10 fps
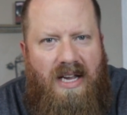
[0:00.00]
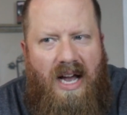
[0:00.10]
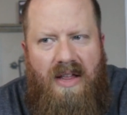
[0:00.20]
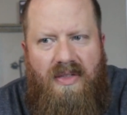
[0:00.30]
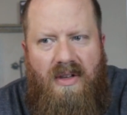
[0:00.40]

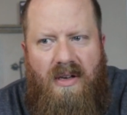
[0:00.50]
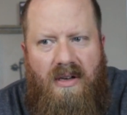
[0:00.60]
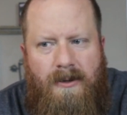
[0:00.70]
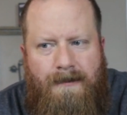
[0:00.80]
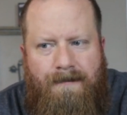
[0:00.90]
got
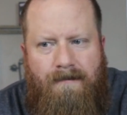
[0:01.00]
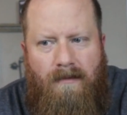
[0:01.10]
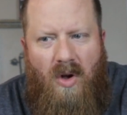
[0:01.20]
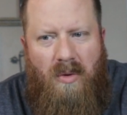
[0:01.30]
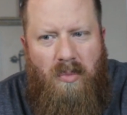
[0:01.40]
the
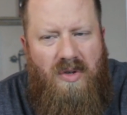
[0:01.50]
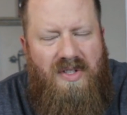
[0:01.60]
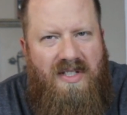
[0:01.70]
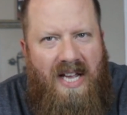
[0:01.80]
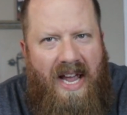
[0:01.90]

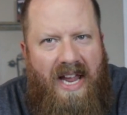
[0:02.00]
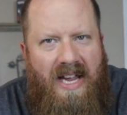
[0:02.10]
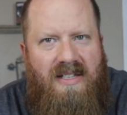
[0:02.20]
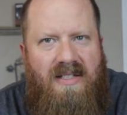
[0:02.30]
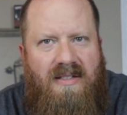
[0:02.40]
almost
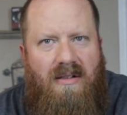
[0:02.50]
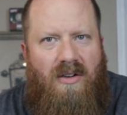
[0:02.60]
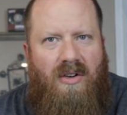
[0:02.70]
taste